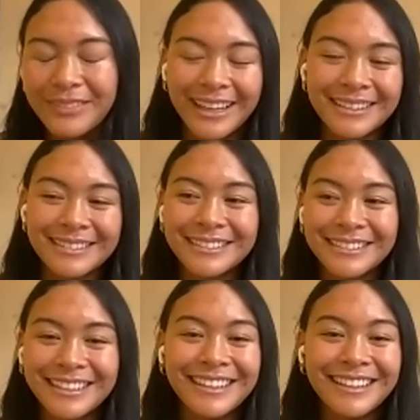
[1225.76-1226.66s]
And
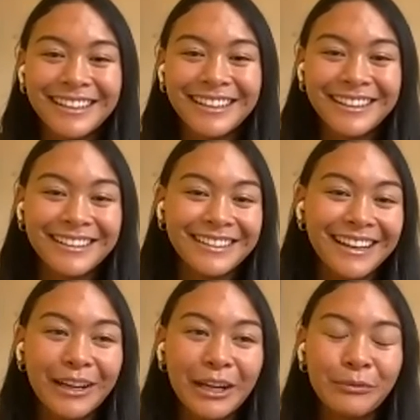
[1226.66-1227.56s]

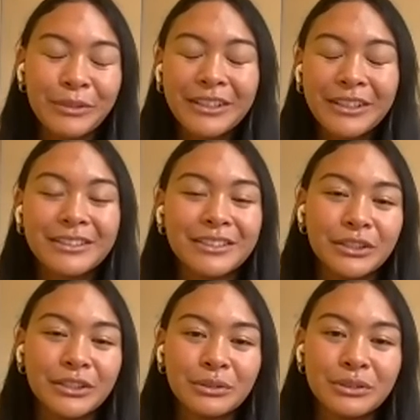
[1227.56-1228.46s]
yeah, I'm going to
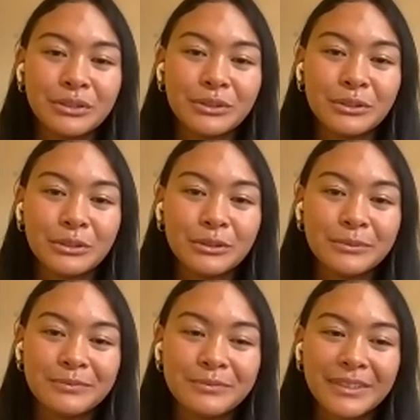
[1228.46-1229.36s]
continue to
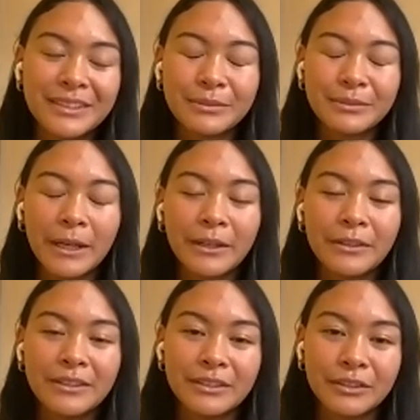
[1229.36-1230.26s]
inspire
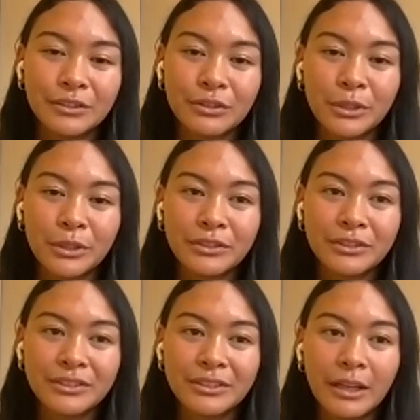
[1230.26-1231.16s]
these young
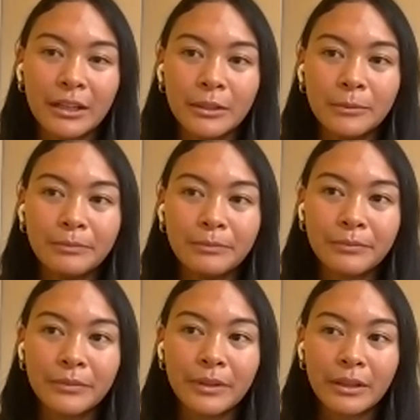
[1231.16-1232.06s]
swimmers.
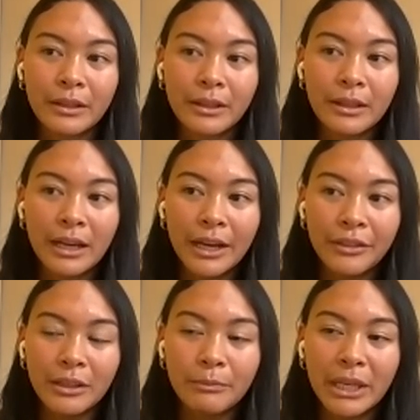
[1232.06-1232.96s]
I
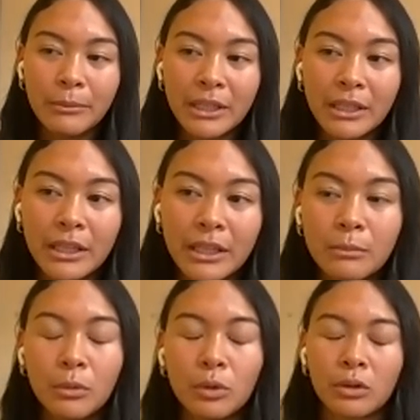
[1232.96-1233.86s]
think maybe in a
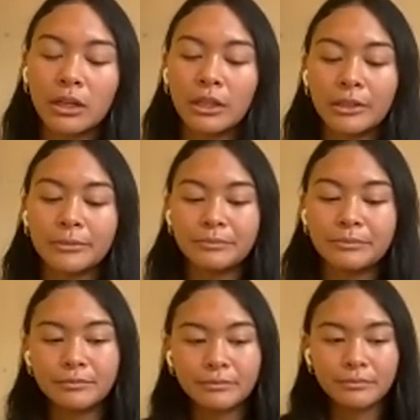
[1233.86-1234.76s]
more,
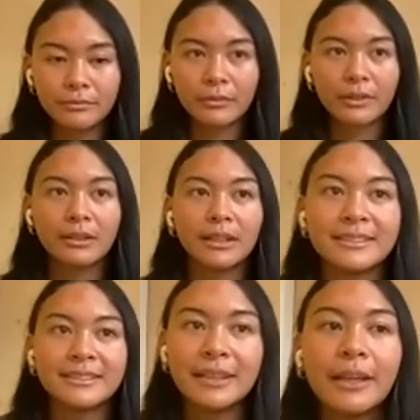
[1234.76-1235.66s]

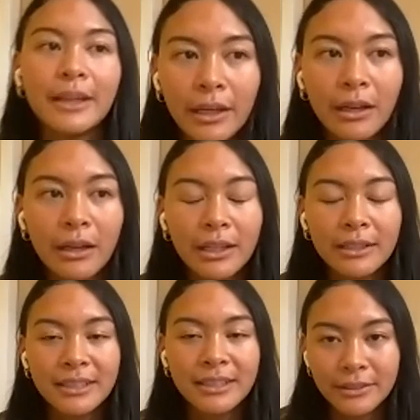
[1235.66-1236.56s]
let's say,
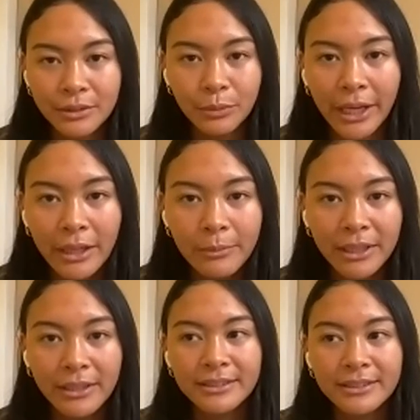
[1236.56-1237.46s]
intense way,
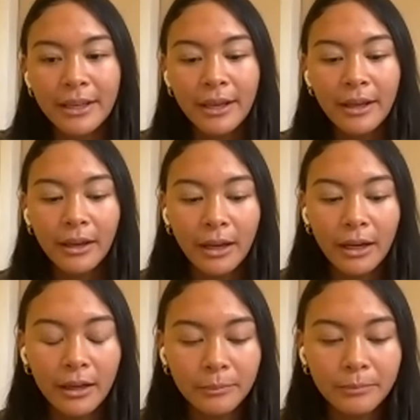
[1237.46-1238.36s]
because
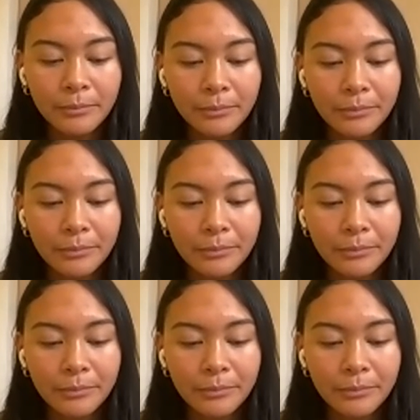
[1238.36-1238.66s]
um,